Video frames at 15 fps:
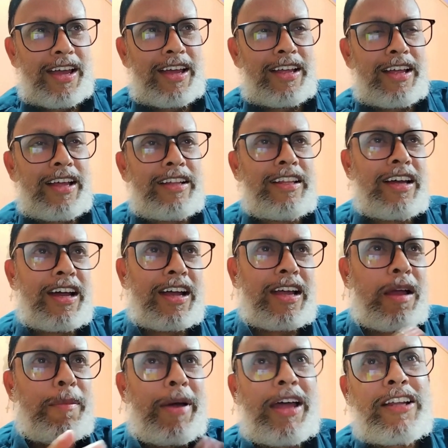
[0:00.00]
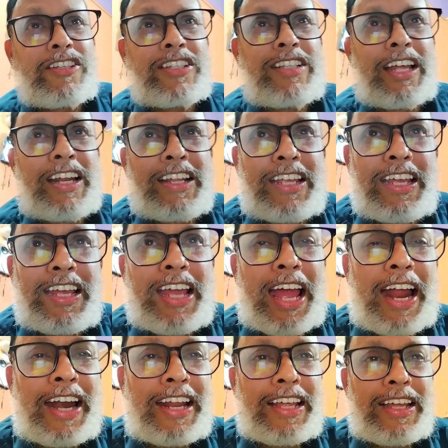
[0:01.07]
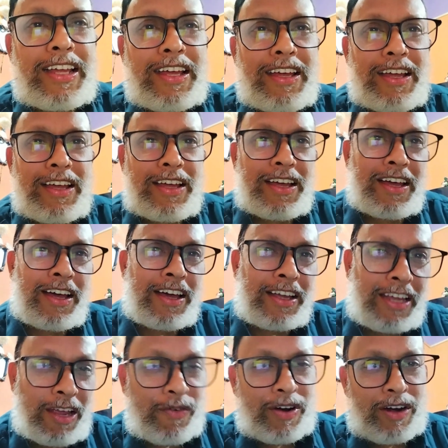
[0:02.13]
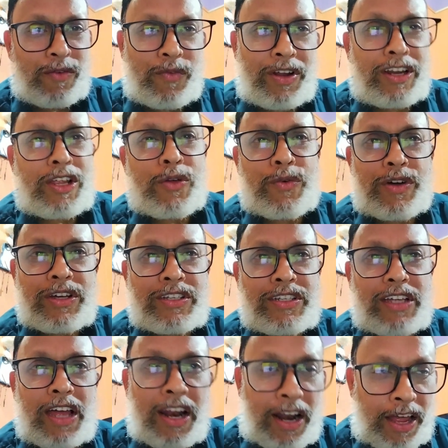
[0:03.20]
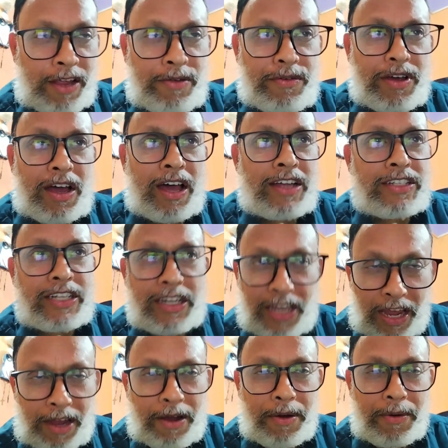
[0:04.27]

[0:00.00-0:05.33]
the commands that he had given when he was alive as a king